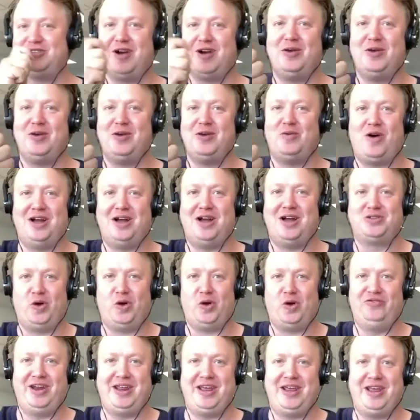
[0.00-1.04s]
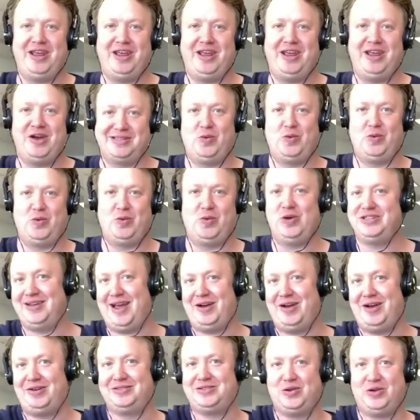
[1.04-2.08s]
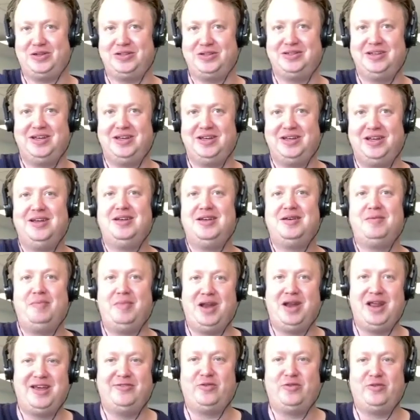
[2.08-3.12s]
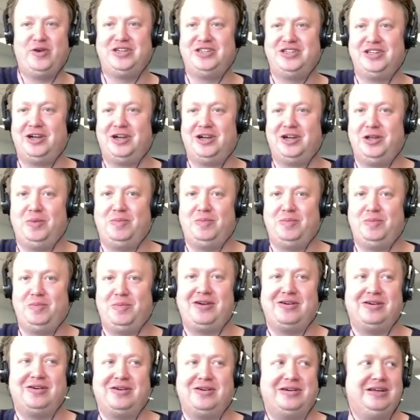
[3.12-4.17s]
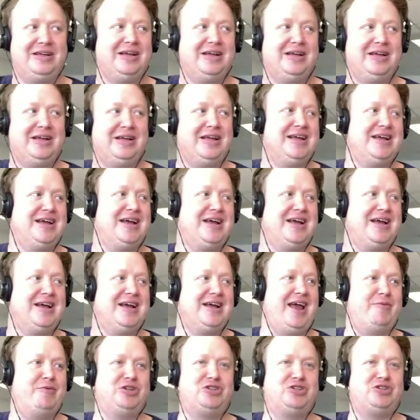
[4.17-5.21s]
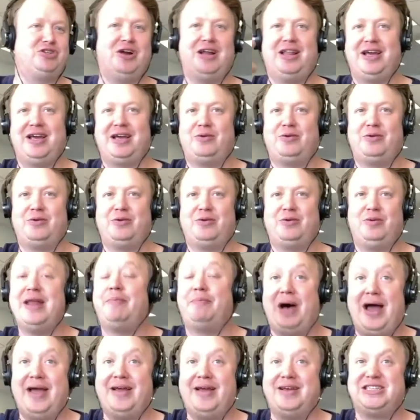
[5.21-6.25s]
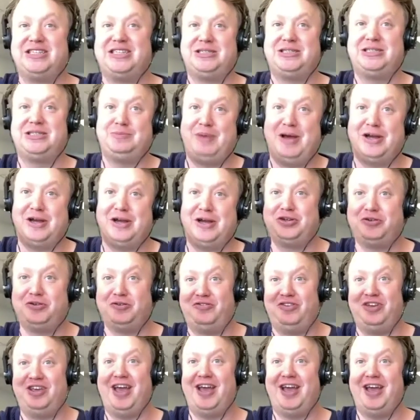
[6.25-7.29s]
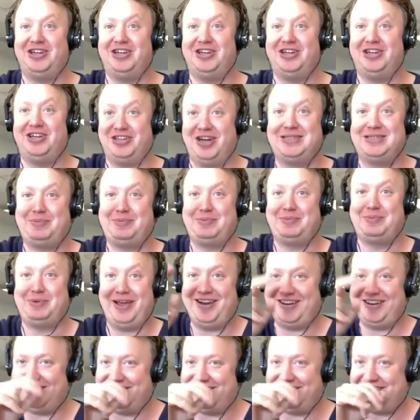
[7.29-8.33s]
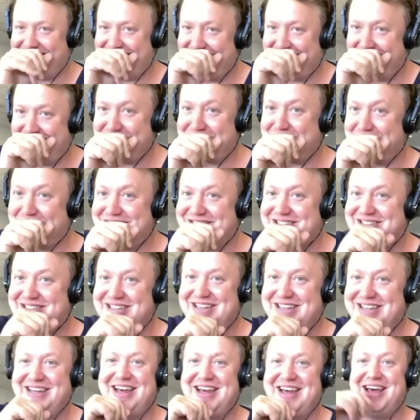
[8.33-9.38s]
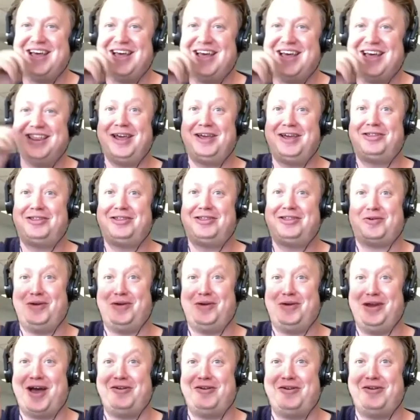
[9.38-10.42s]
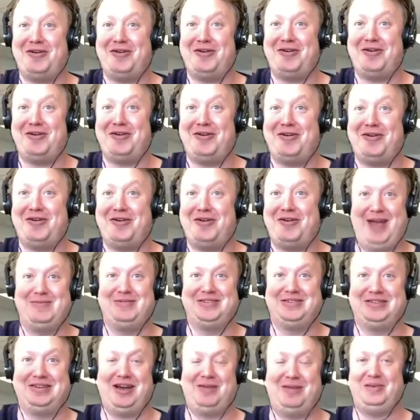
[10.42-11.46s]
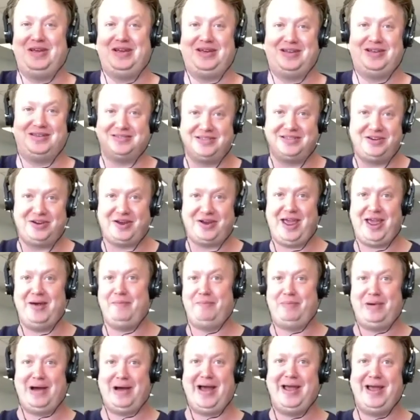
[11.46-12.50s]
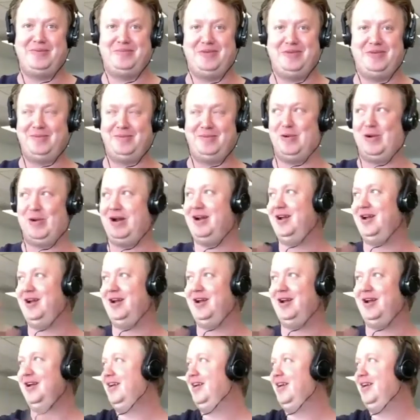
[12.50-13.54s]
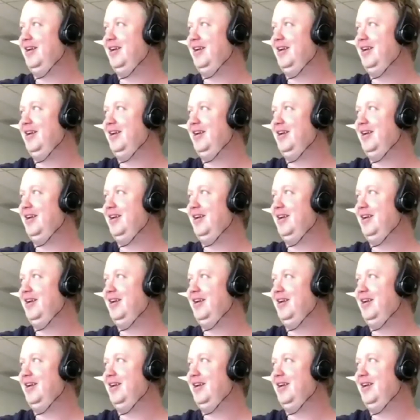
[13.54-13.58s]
we've been trying to watch old videos at the Wilson household, many of which include Michael. And we're trying to like, we had to buy a special VHS player, which was like $300 on Amazon because you can't buy them anymore.